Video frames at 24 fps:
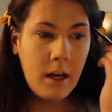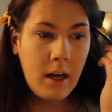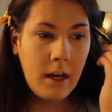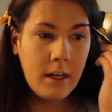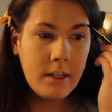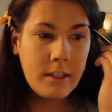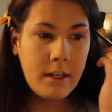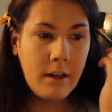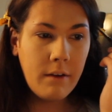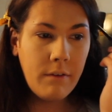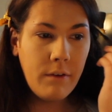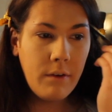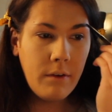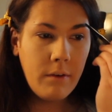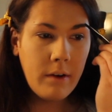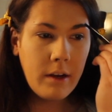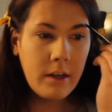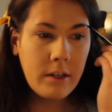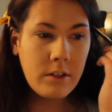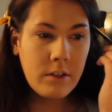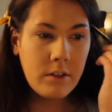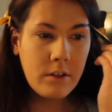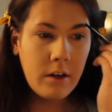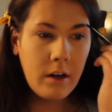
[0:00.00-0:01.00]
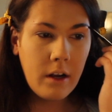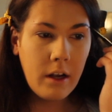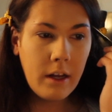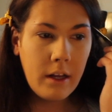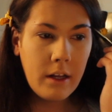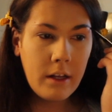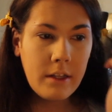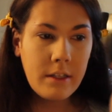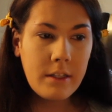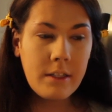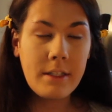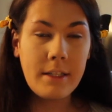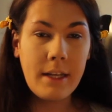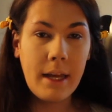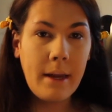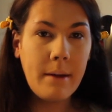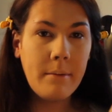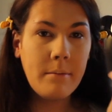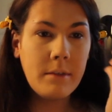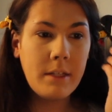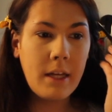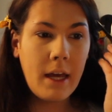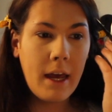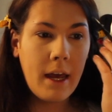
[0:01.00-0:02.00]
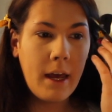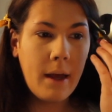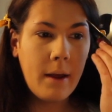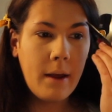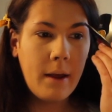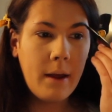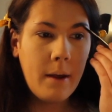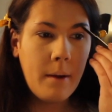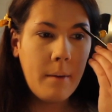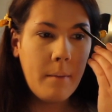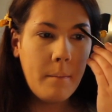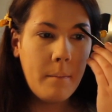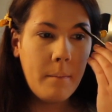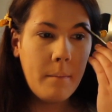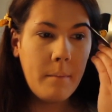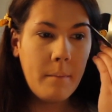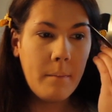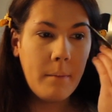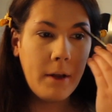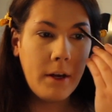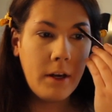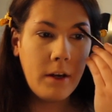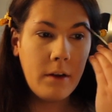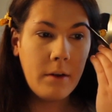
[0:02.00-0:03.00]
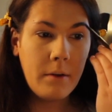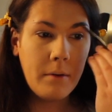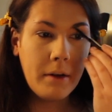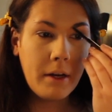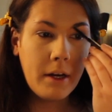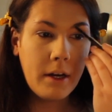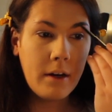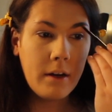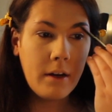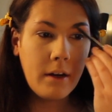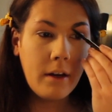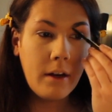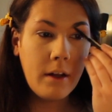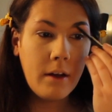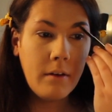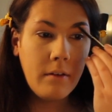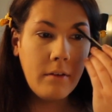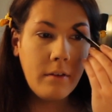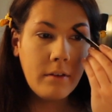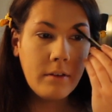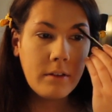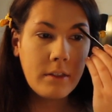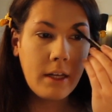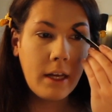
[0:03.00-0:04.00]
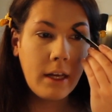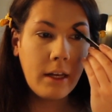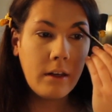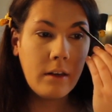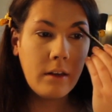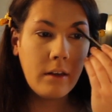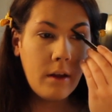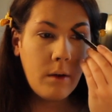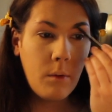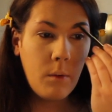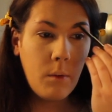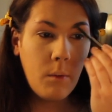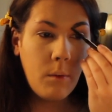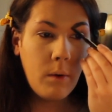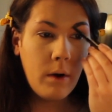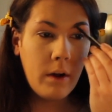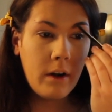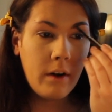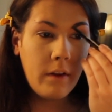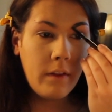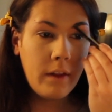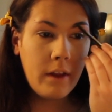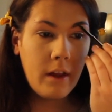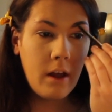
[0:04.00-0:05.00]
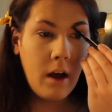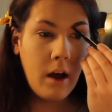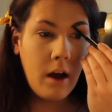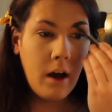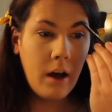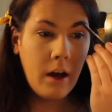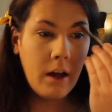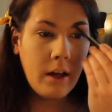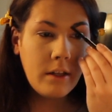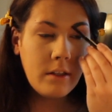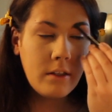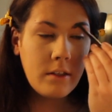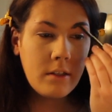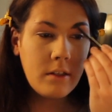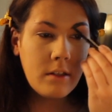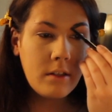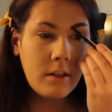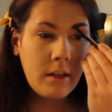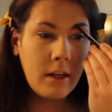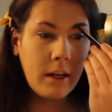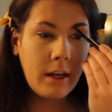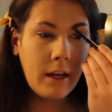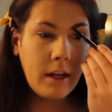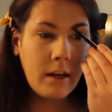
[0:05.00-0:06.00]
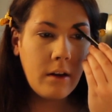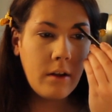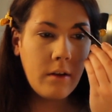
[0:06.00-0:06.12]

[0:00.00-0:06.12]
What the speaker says: a different restaurant, same day, but New Year, you know? It's like, what are the odds? Like, I